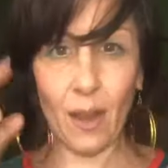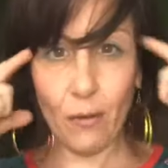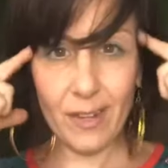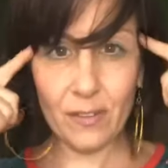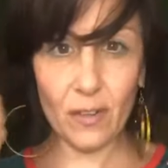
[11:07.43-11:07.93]

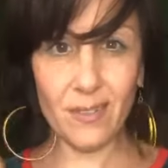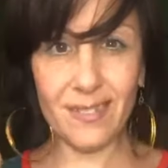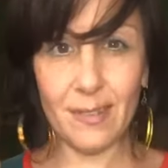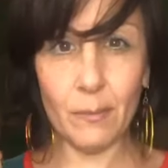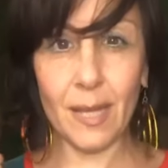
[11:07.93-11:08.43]
already start to
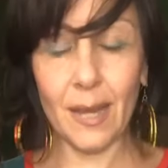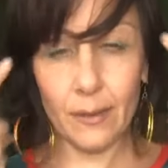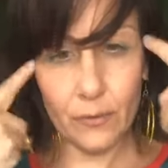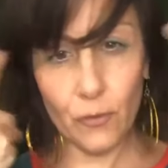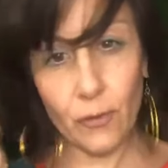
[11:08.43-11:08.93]

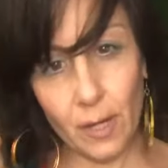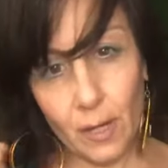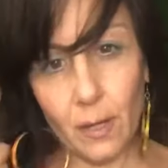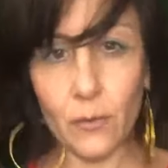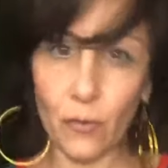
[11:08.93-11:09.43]
symbolize
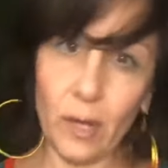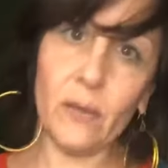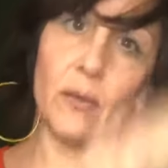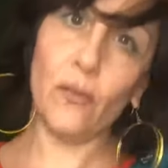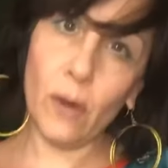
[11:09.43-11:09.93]
tree. A tree
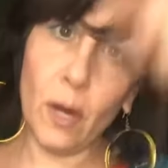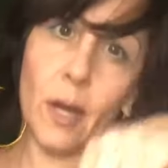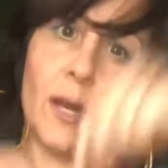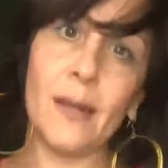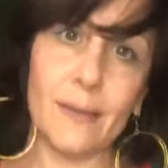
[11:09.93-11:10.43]
has a trunk
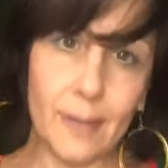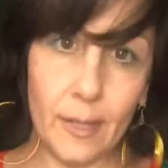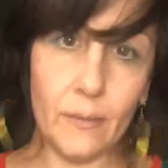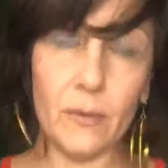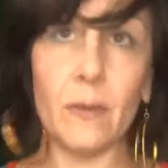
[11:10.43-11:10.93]
and has
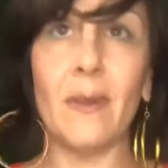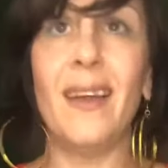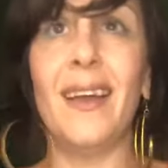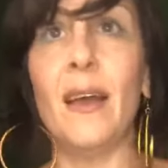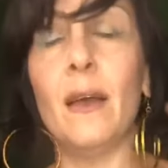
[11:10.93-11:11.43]
leaves.
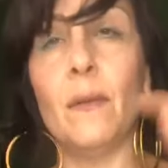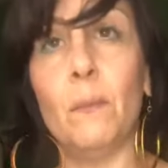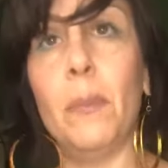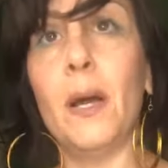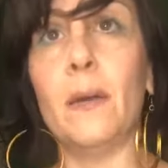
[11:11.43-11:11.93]

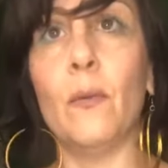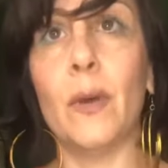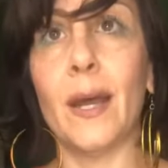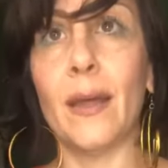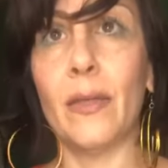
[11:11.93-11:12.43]
But
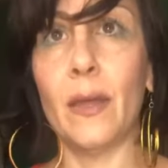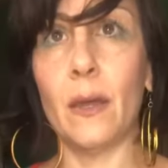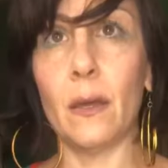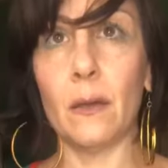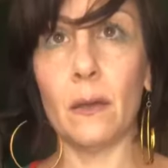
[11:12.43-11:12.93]
when I
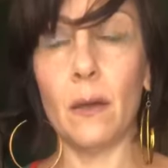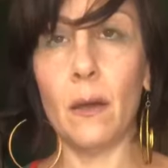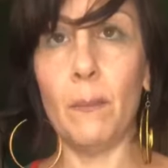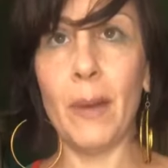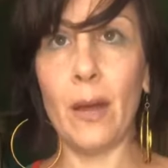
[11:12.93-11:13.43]
think
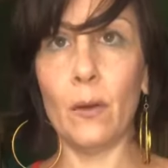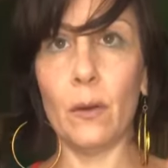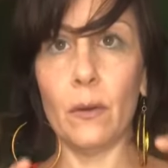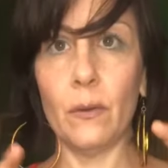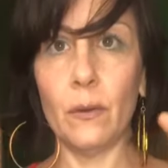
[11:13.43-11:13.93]
about
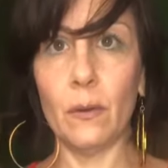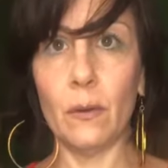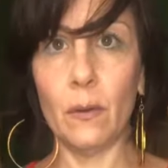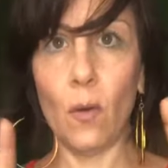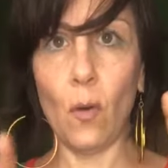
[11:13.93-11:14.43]

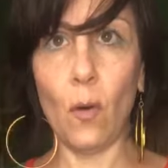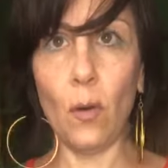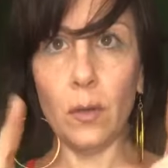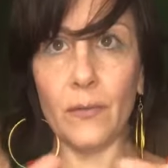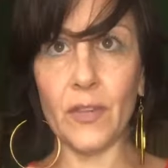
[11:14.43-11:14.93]

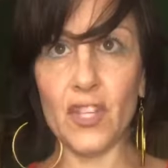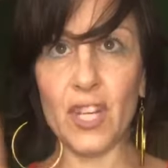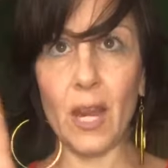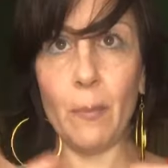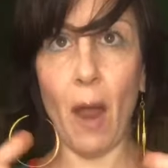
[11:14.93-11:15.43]
all of the
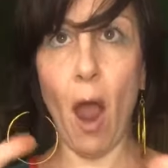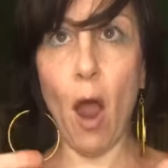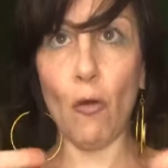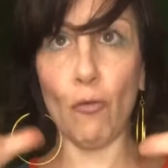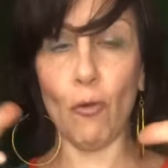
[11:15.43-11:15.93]
shape
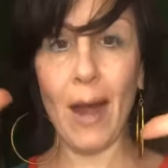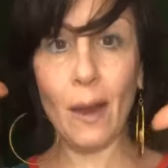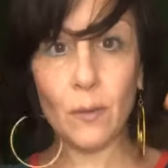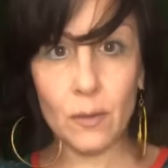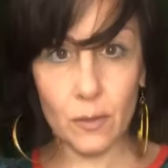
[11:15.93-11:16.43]

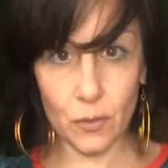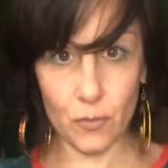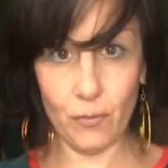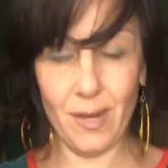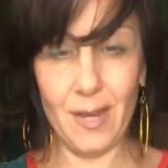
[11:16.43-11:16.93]
around the
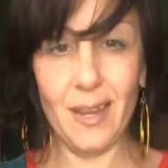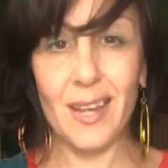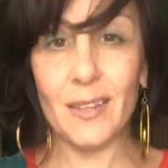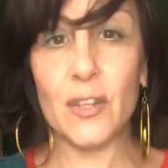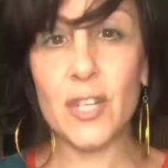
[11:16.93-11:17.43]
tree,
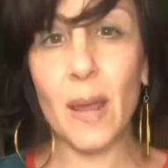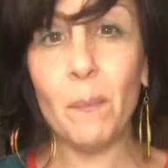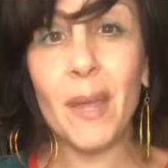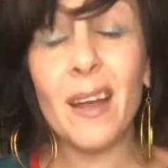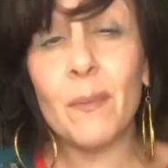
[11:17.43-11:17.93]

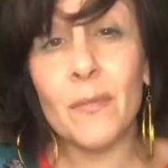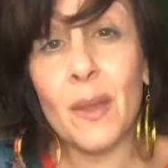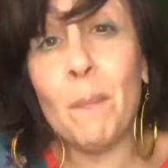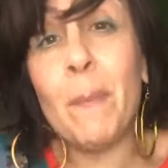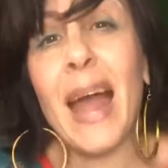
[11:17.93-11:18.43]
the
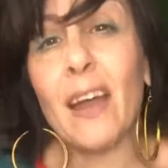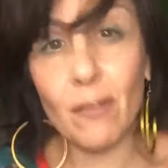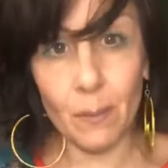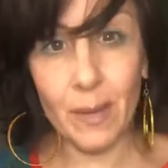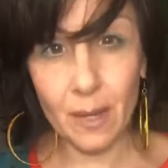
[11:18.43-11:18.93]

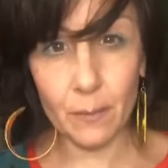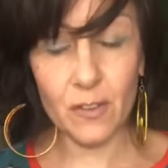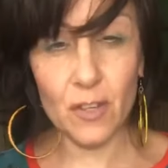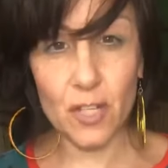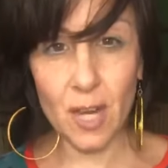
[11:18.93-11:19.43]
background becomes
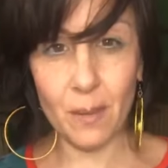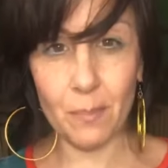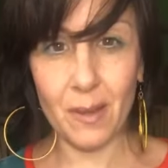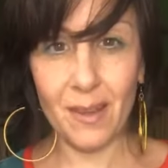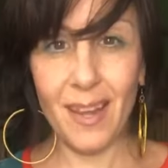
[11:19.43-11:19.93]
the shape.
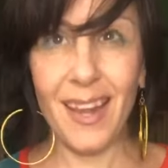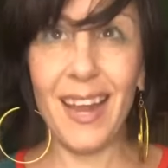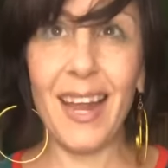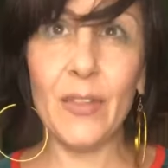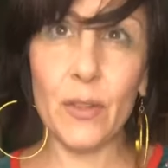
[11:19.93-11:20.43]

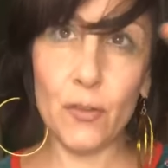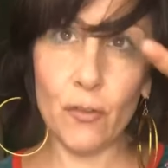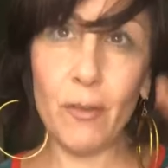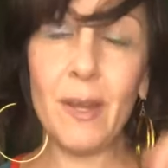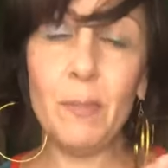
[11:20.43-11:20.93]
And the
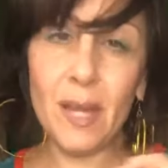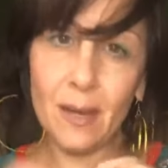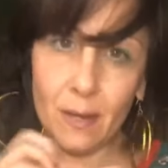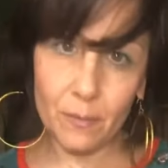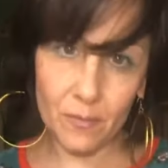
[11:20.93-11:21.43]
tree
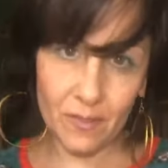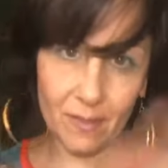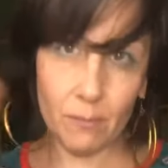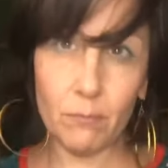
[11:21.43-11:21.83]
becomes